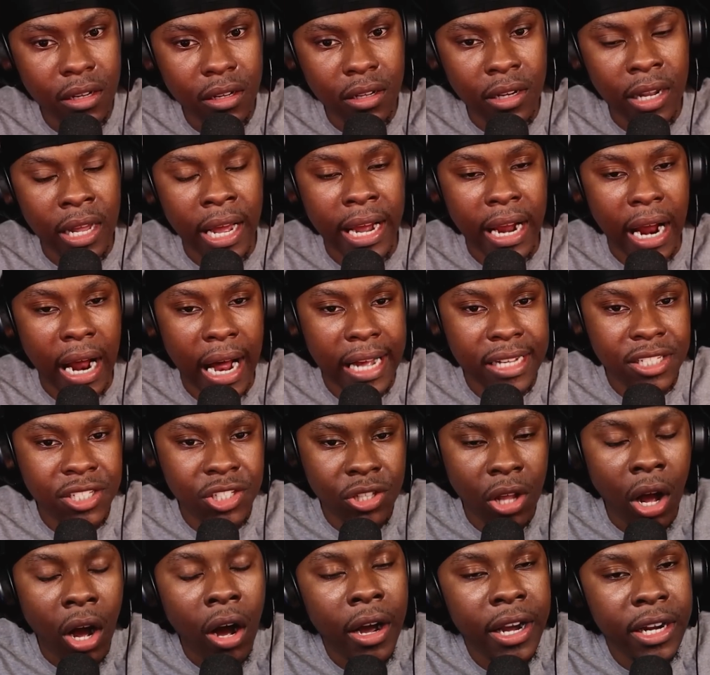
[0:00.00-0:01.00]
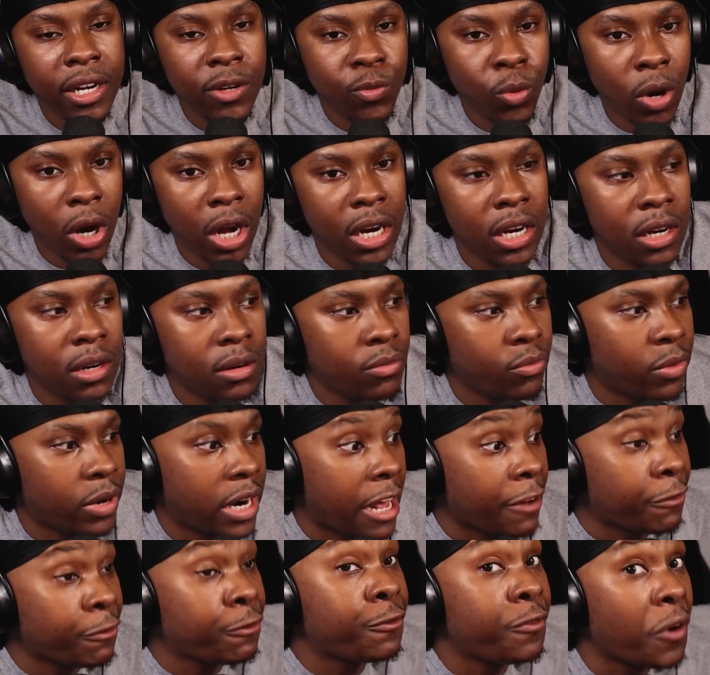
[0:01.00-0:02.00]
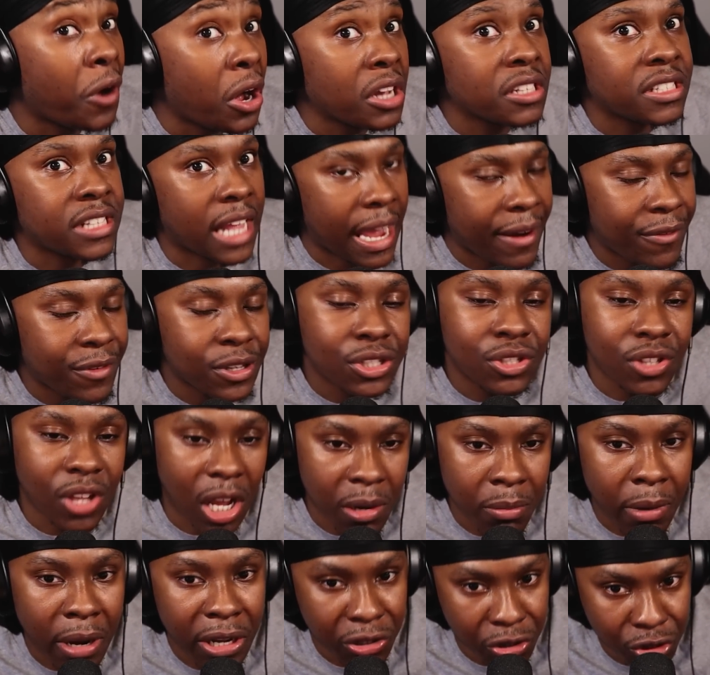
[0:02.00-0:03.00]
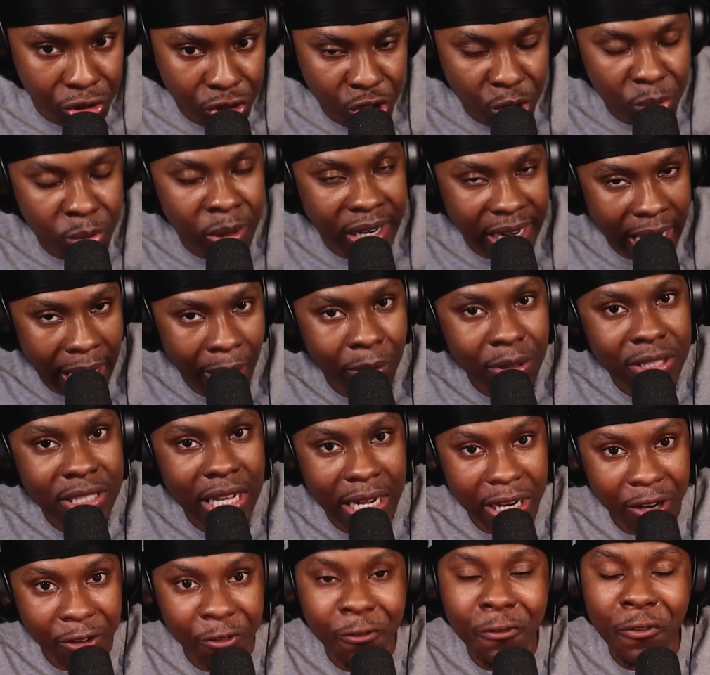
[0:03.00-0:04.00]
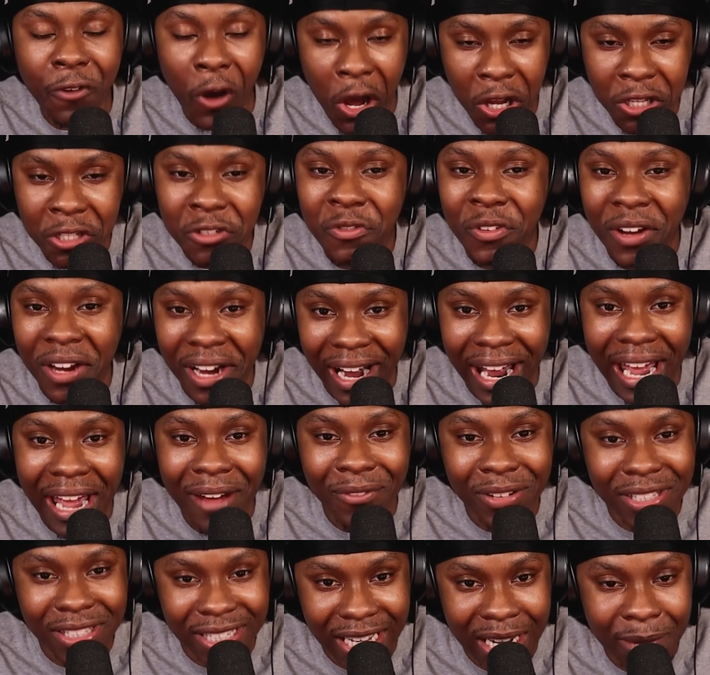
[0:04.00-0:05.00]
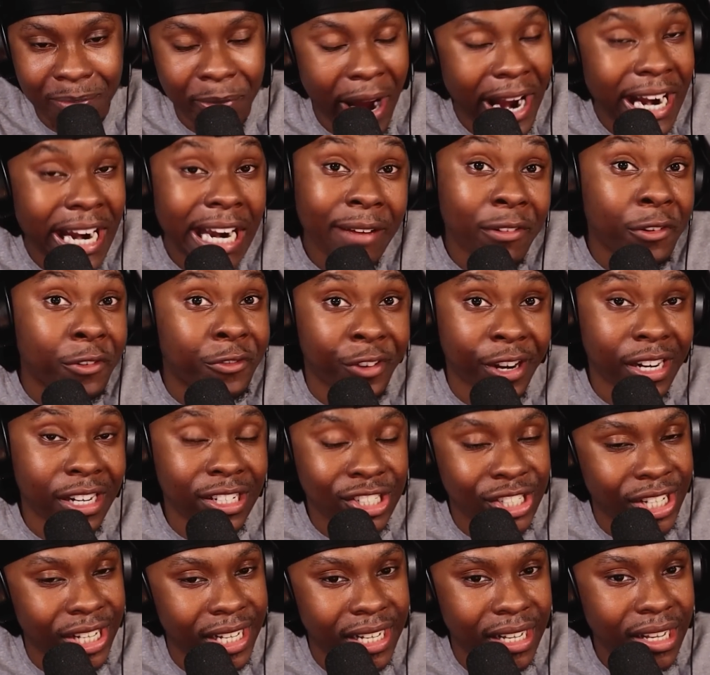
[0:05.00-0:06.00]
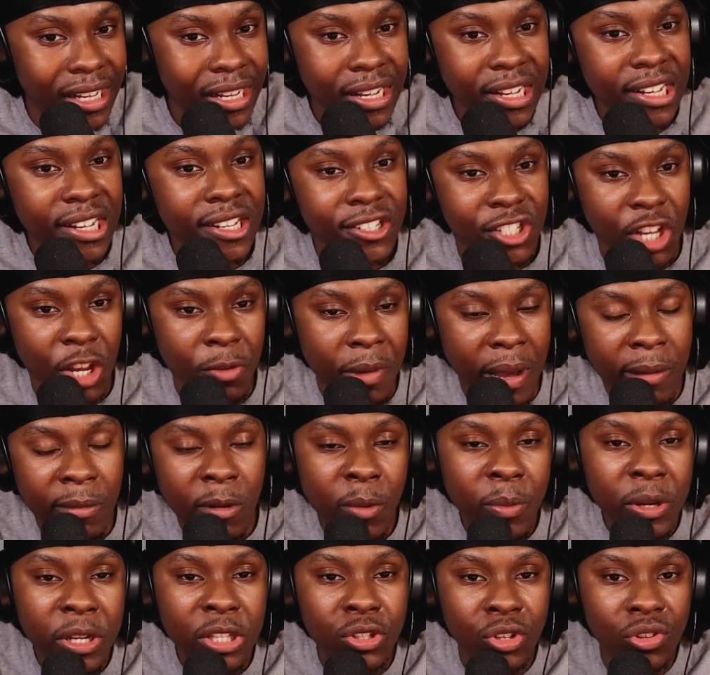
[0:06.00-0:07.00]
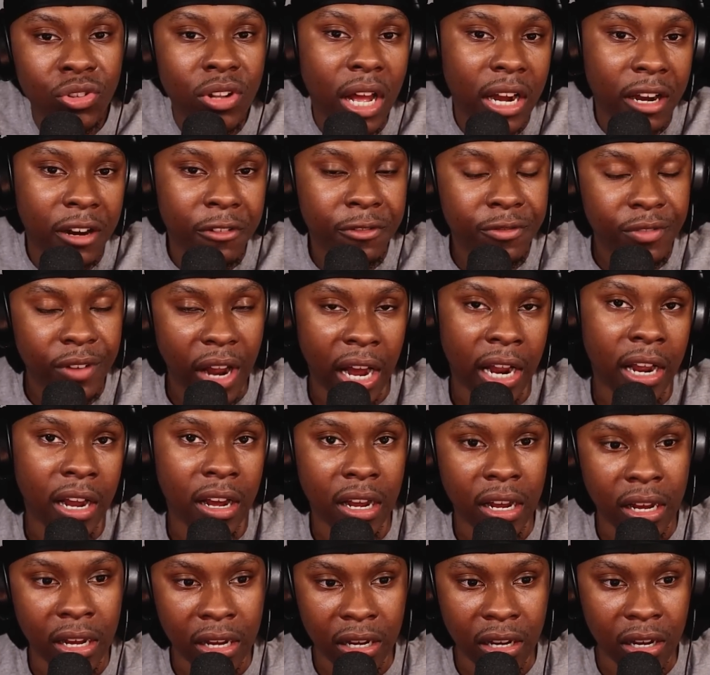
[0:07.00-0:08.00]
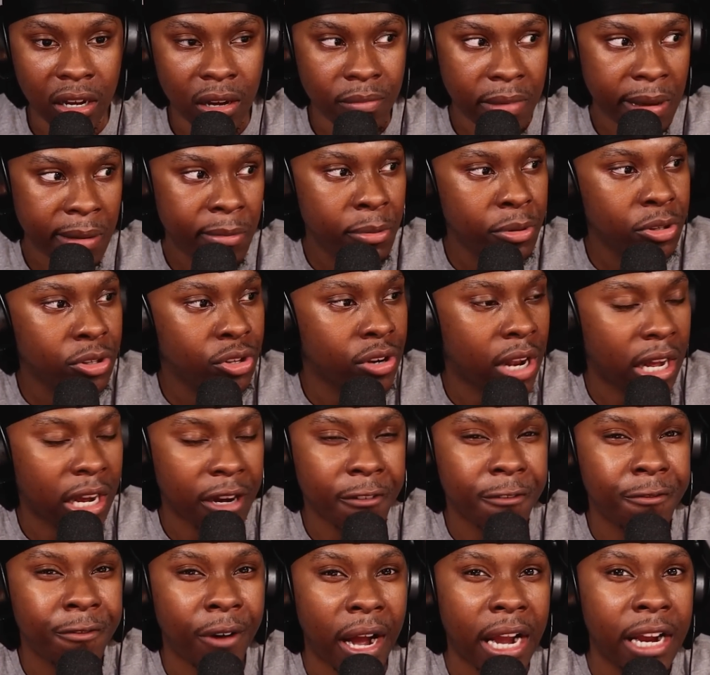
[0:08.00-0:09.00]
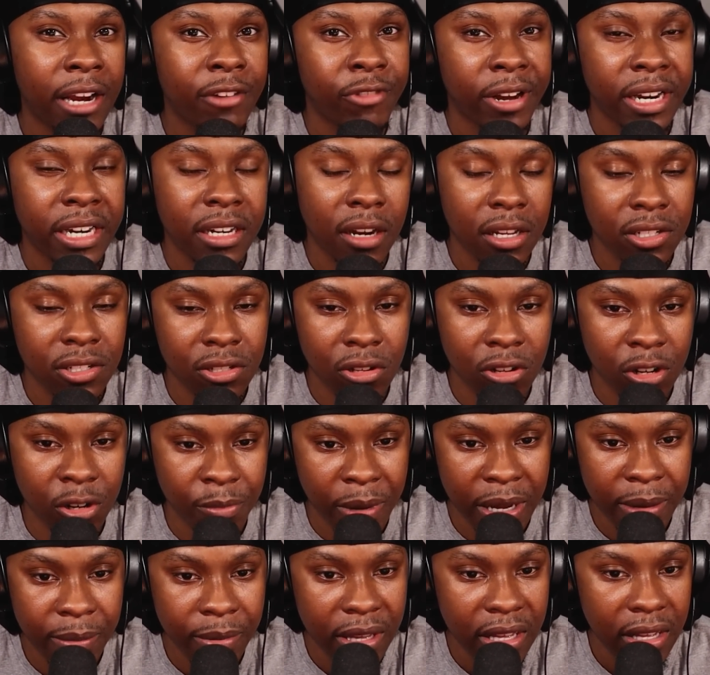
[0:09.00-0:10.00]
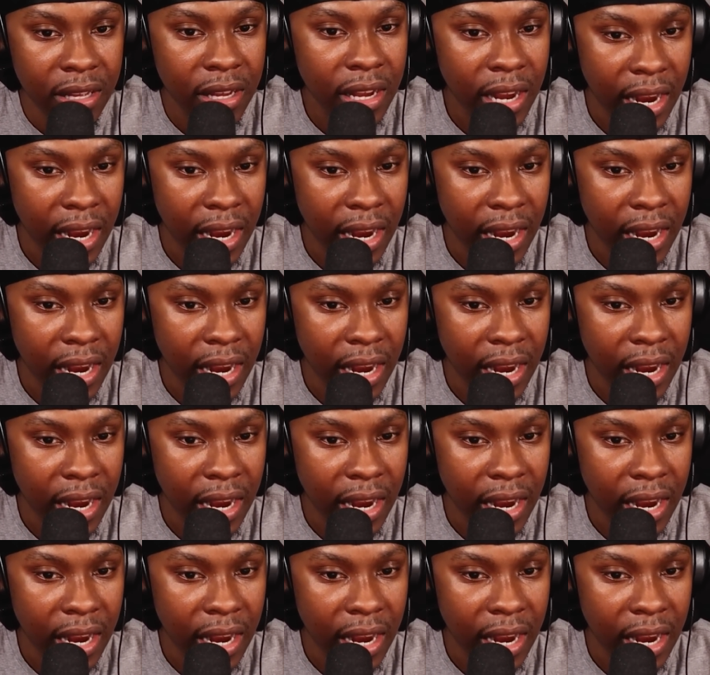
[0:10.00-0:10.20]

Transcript: Like, I started one when I first ever started my YouTube. Like, that was like the first thing I ever did, but I never finished it. So maybe we do like a Fire Red Nuzlocke, maybe?